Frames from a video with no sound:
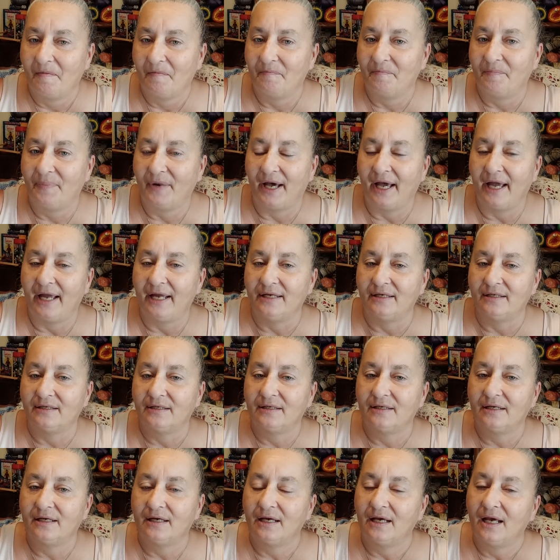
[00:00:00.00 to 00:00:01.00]
But
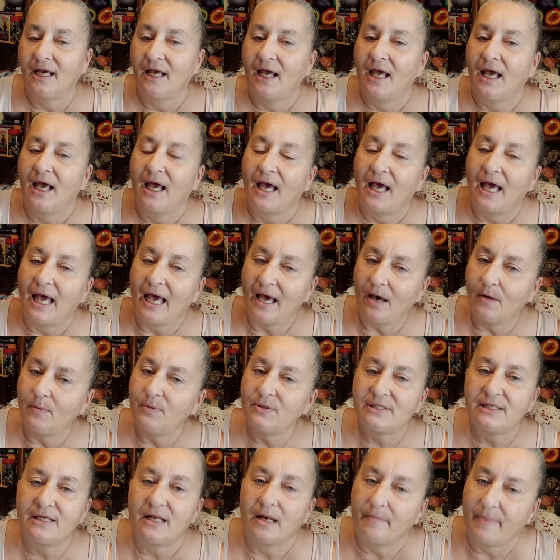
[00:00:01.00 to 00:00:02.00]
I
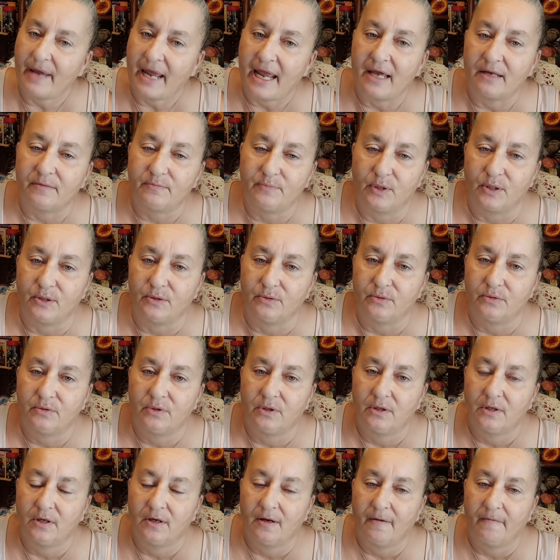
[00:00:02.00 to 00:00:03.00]
was in a bad mood.
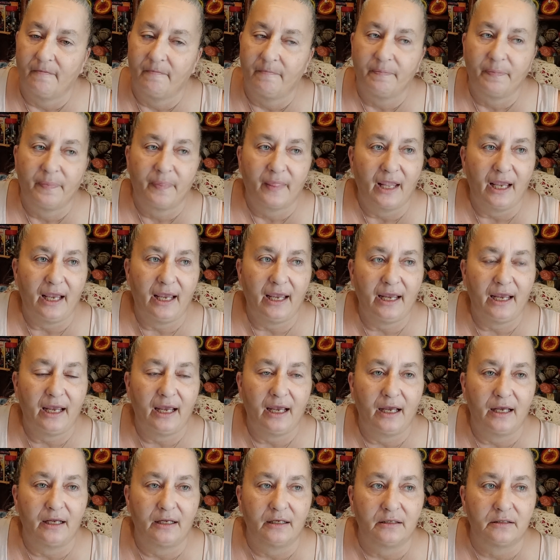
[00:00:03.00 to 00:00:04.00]

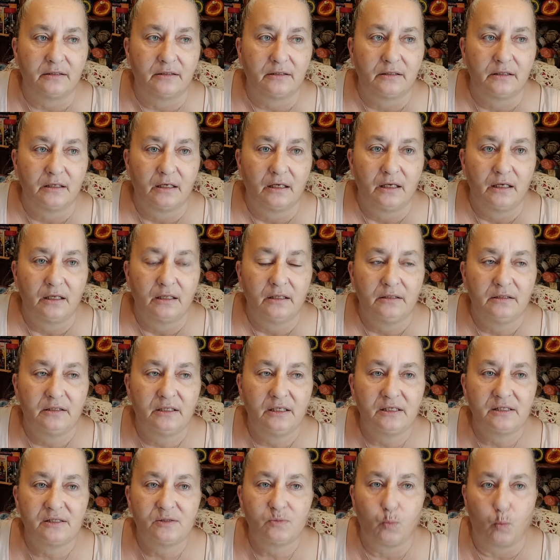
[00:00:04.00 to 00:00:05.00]
And
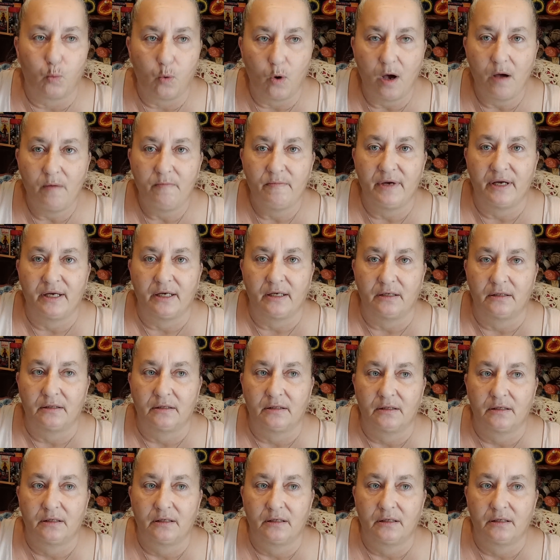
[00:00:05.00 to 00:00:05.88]
this woman